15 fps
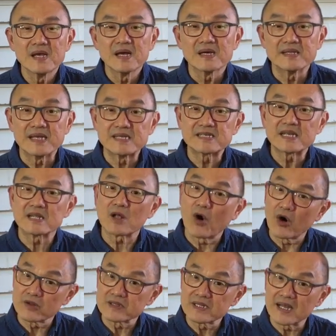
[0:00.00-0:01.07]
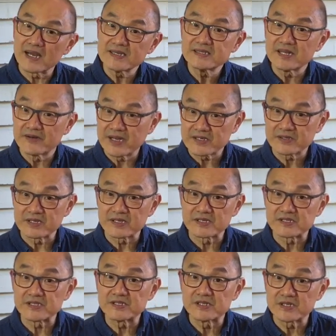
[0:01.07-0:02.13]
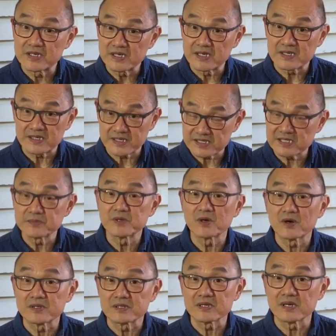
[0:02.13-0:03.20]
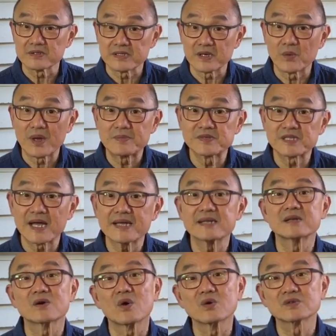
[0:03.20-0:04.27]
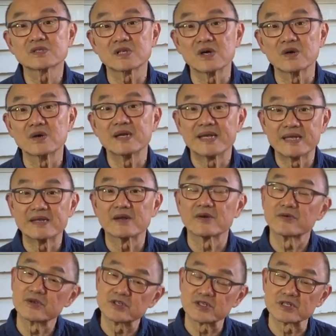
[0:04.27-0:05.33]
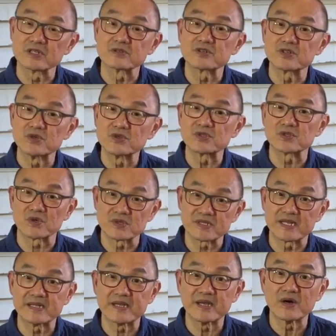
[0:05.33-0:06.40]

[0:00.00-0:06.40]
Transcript: They sell online, direct to the customer on, on their website, and also in original shoe stores that they